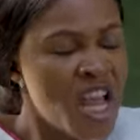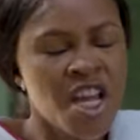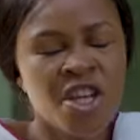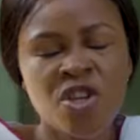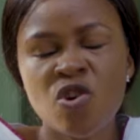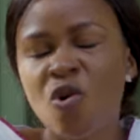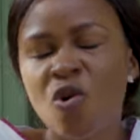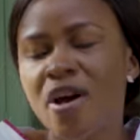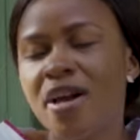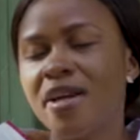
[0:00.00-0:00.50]
In
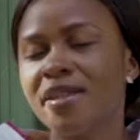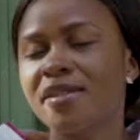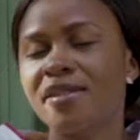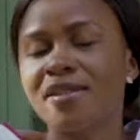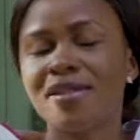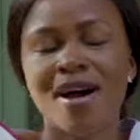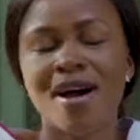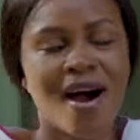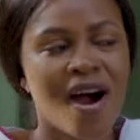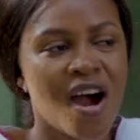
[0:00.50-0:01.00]
your
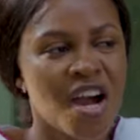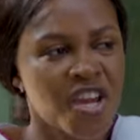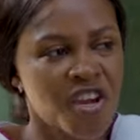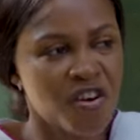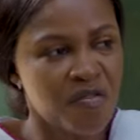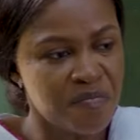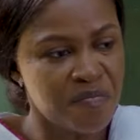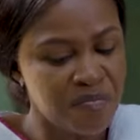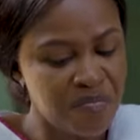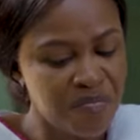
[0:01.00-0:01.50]

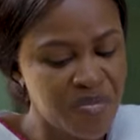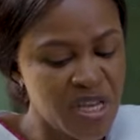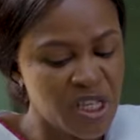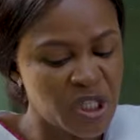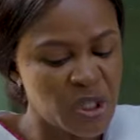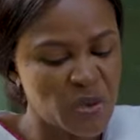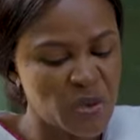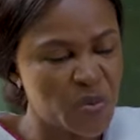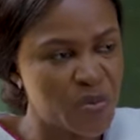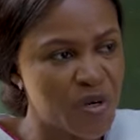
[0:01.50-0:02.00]
entire
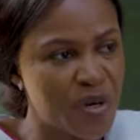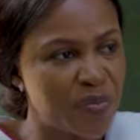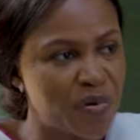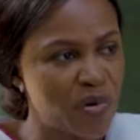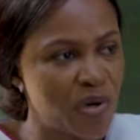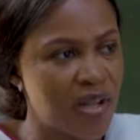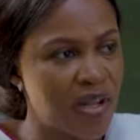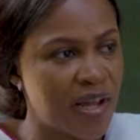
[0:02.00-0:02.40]
miserable